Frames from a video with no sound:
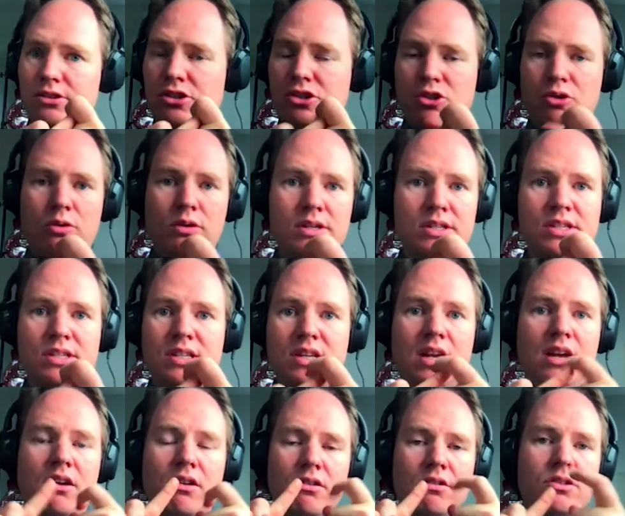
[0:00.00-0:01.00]
Jordan
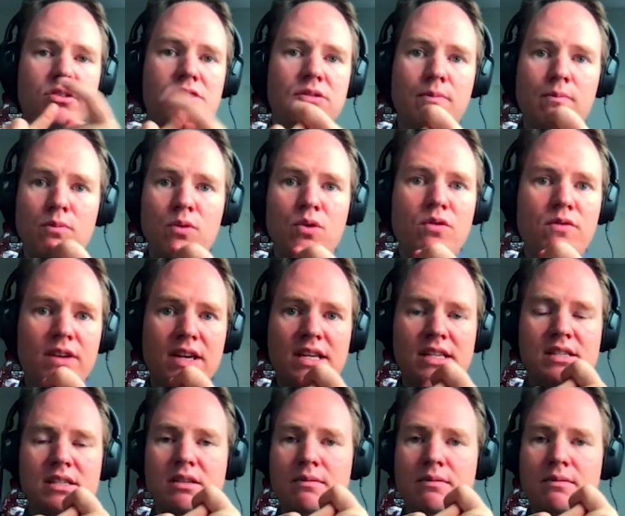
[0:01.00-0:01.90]
sneakers, movies